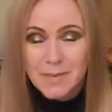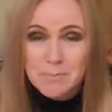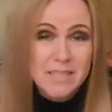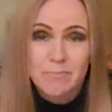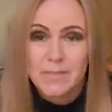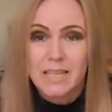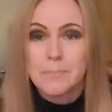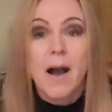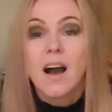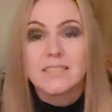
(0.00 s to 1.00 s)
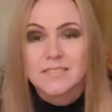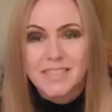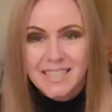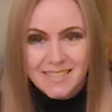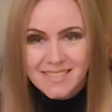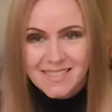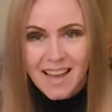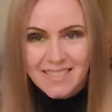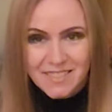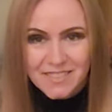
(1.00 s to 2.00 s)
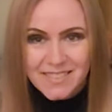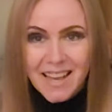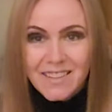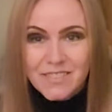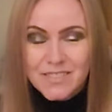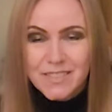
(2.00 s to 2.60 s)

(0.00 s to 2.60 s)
perhaps even become part of the society yourself.